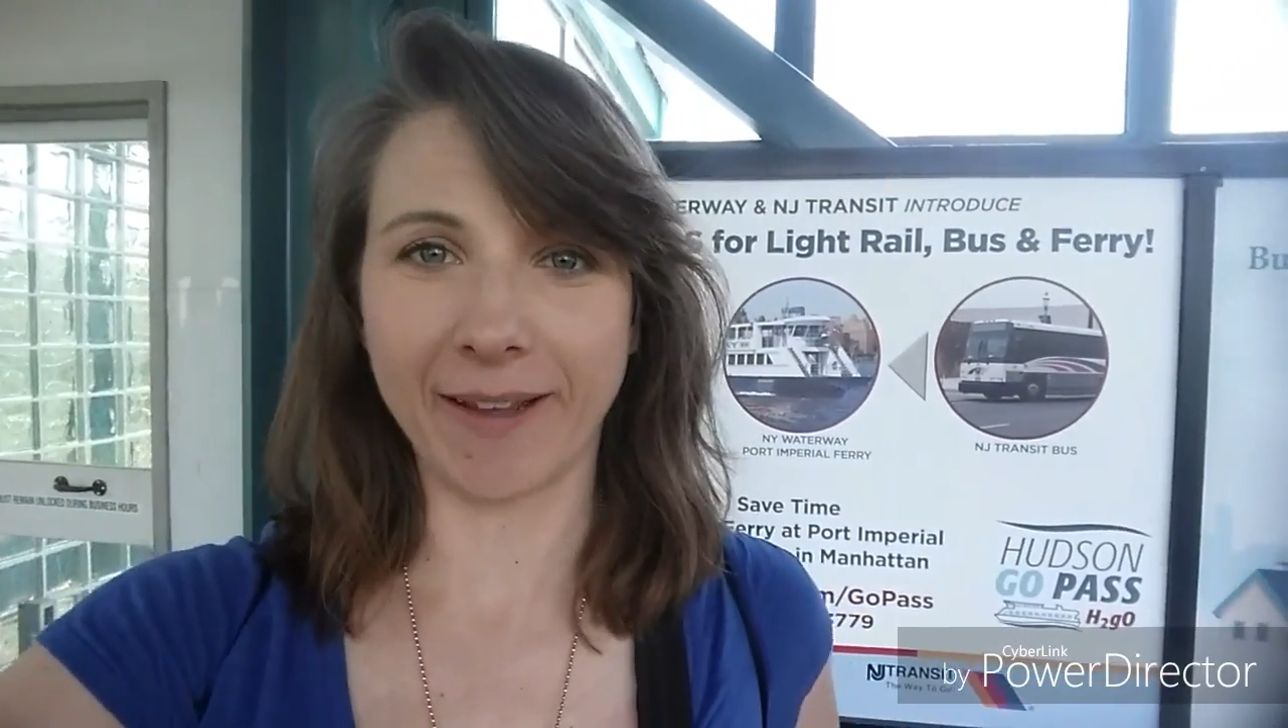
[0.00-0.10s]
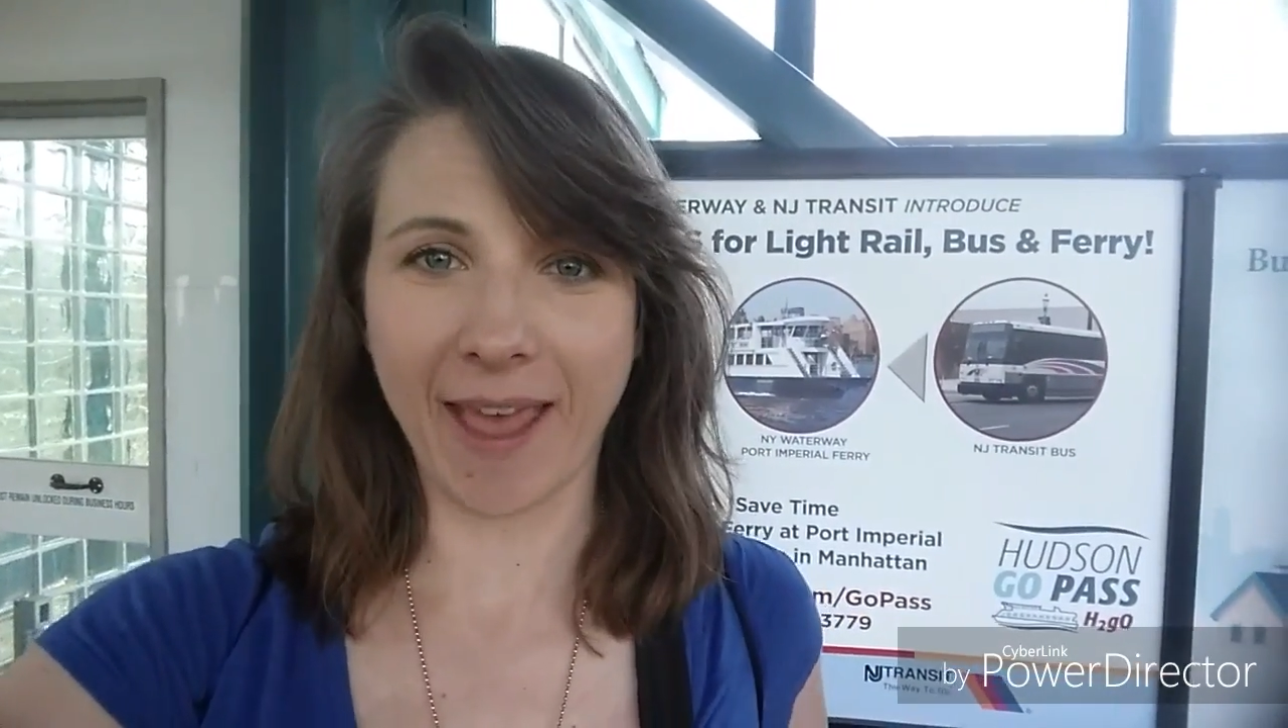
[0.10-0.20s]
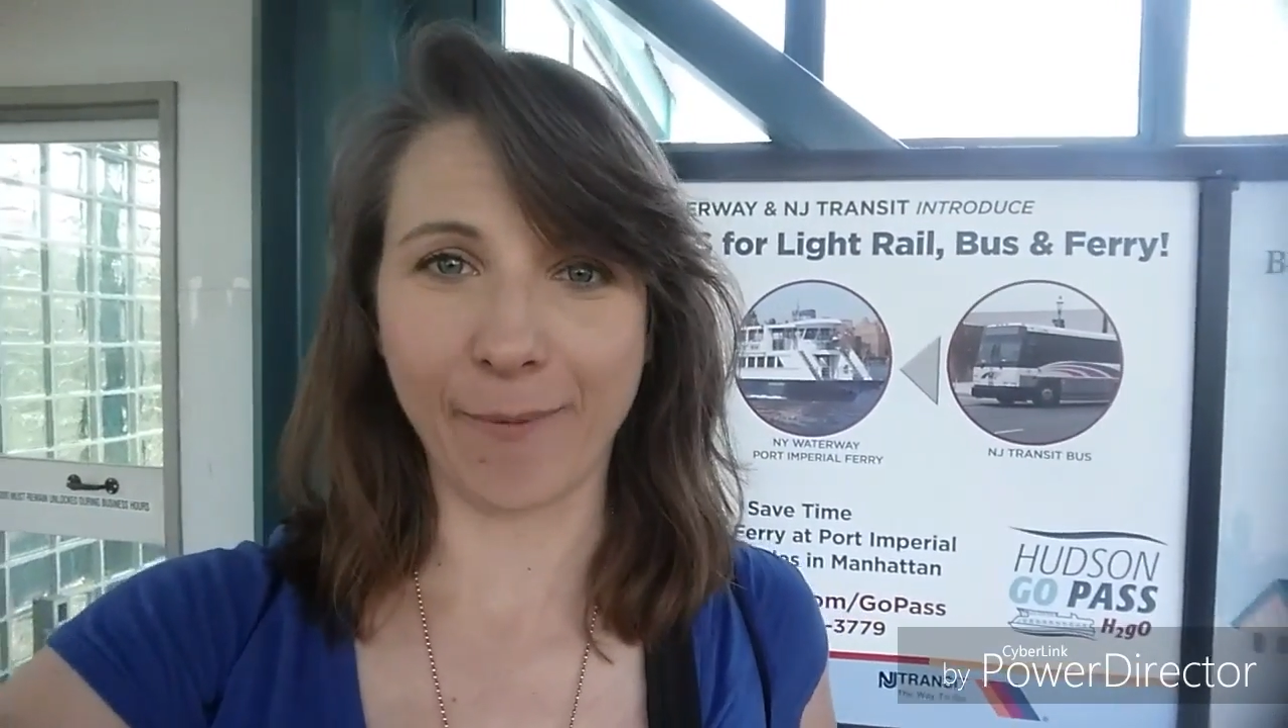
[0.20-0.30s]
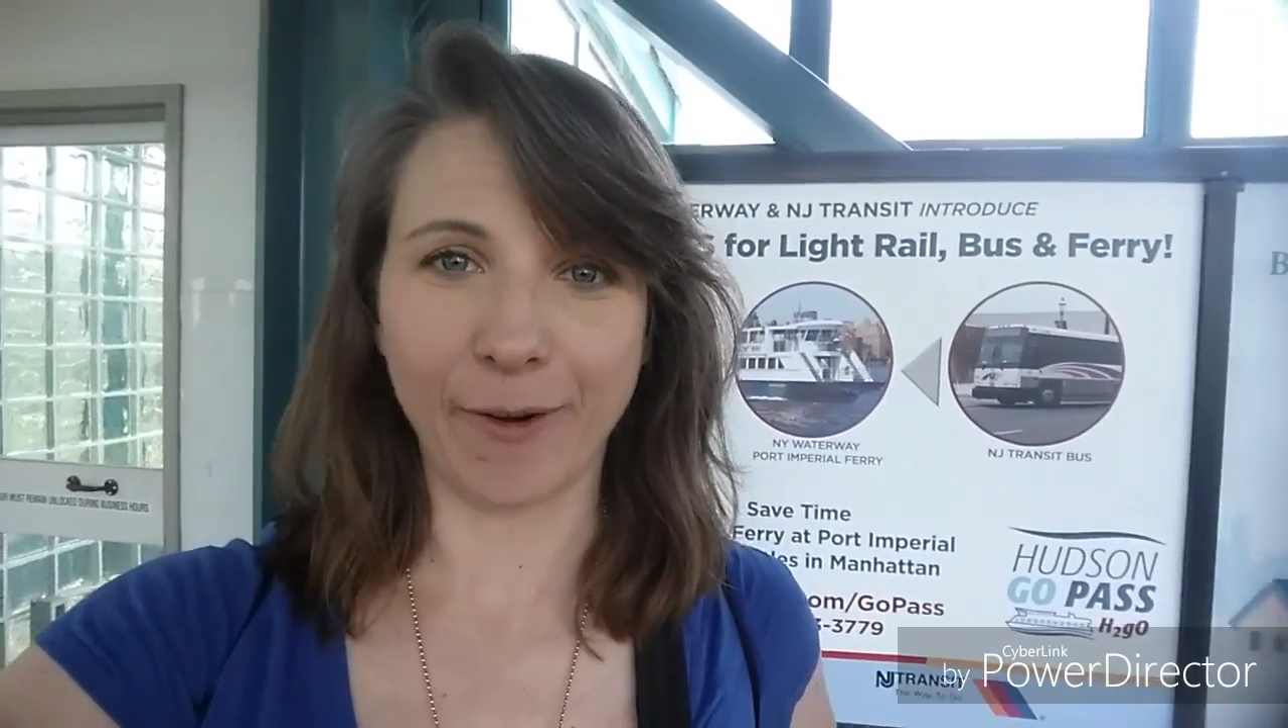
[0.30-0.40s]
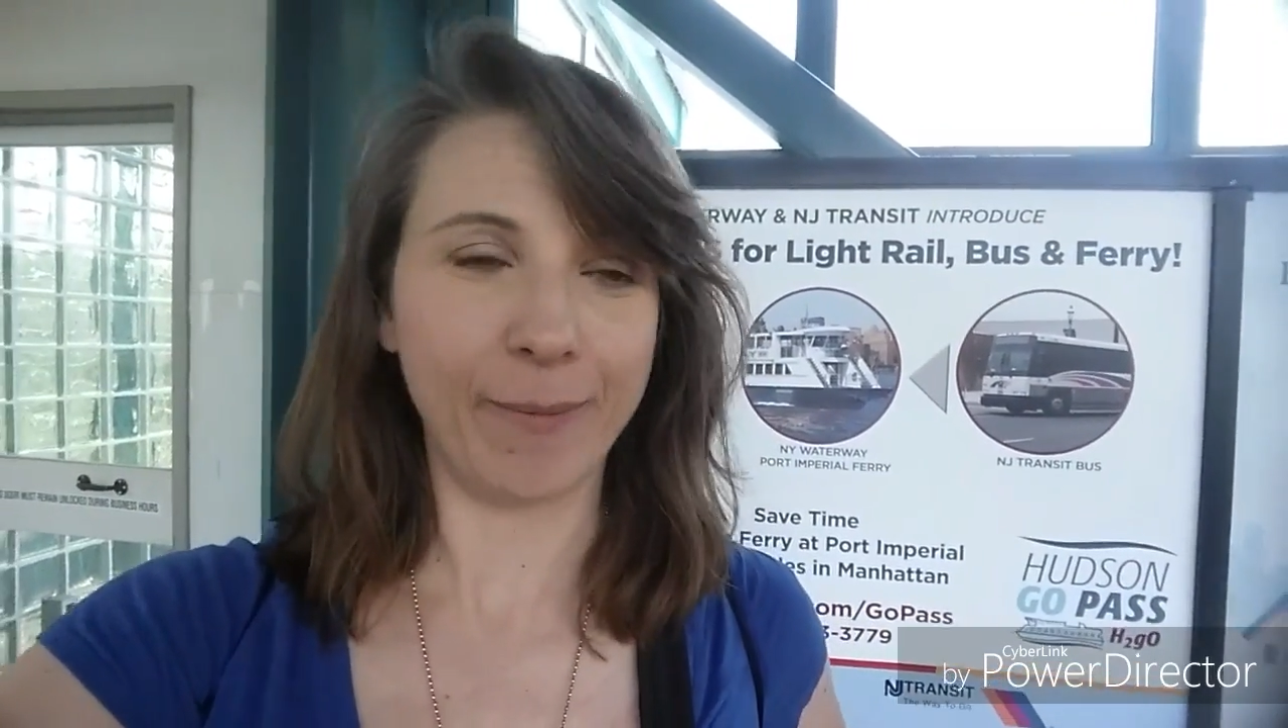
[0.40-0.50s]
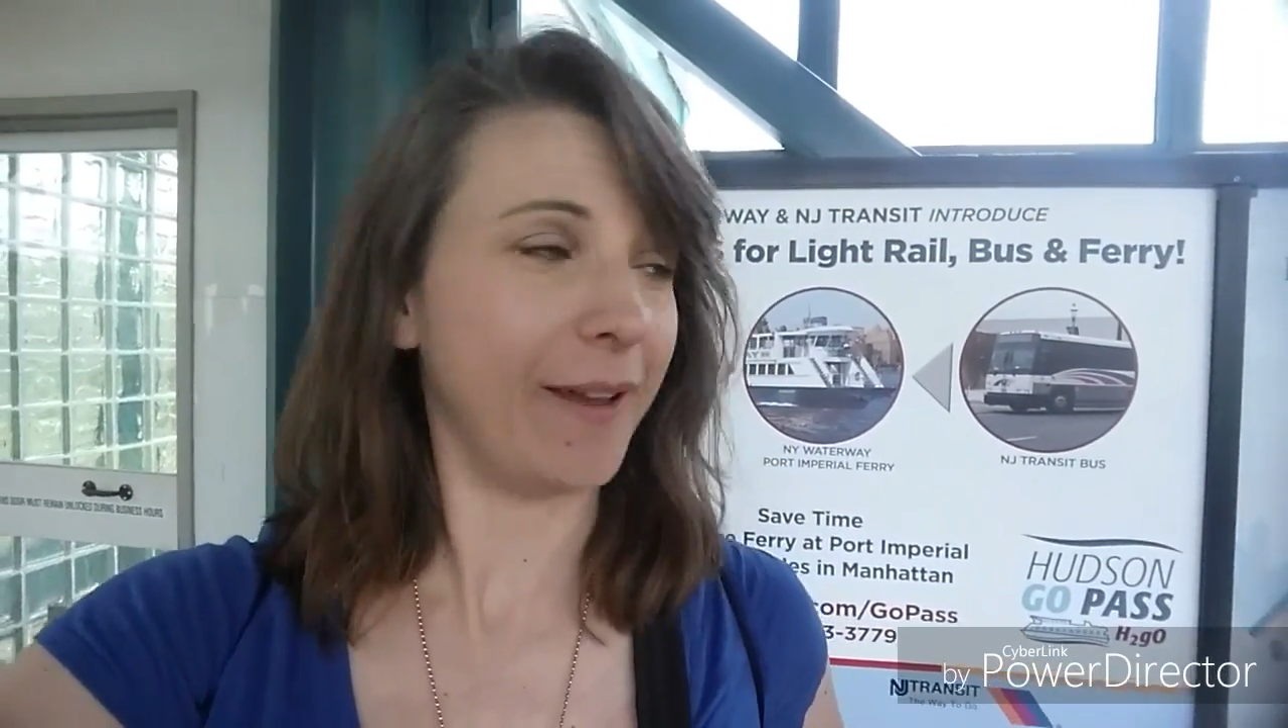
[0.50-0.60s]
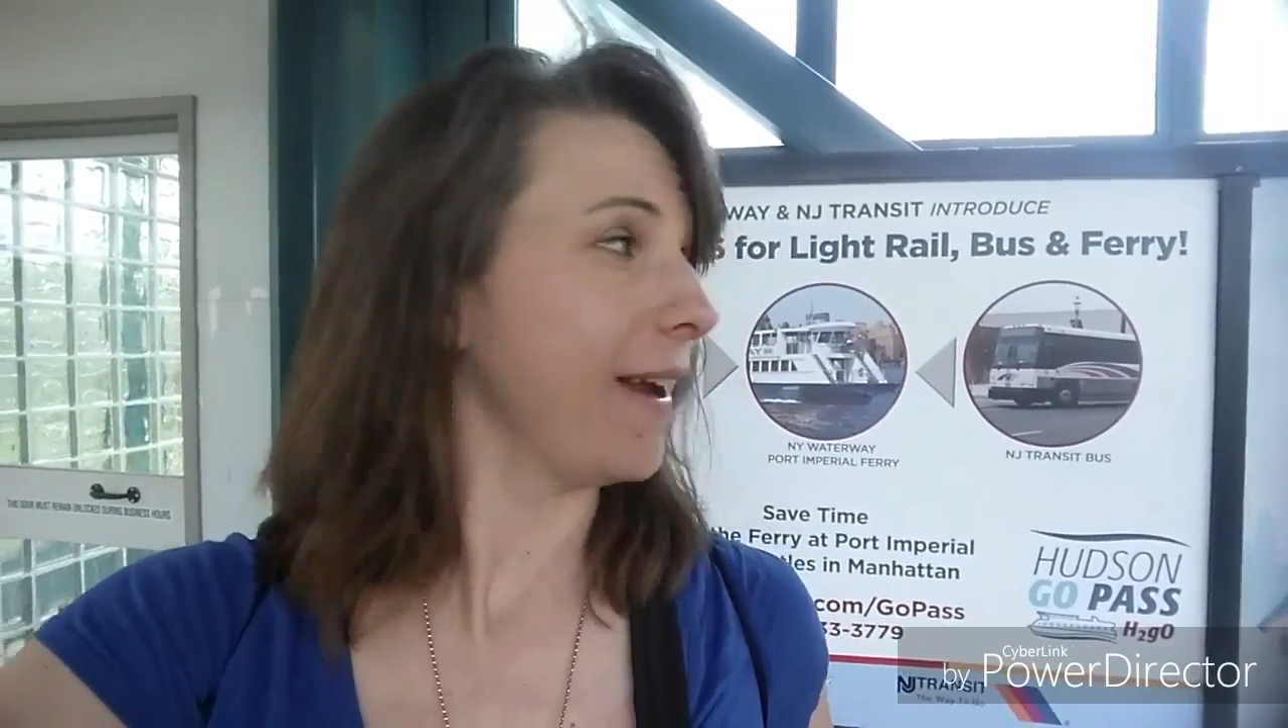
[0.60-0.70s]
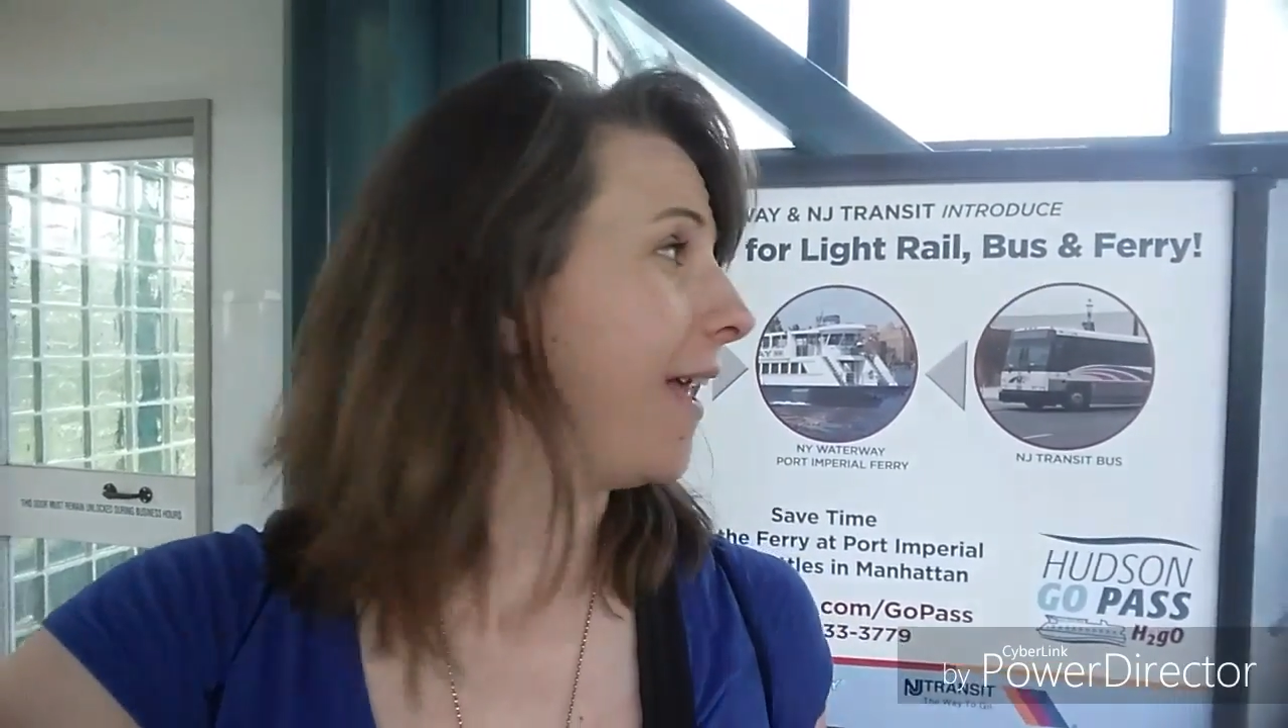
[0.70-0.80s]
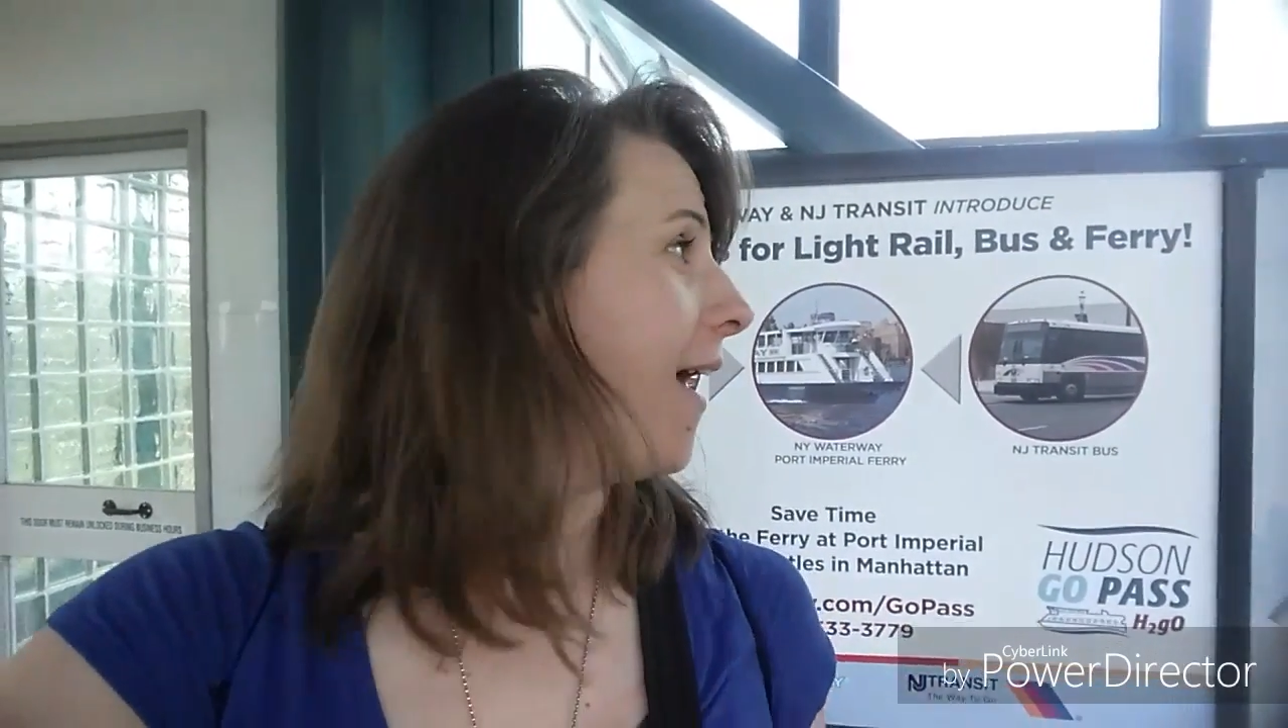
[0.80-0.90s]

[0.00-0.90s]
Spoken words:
on camera, but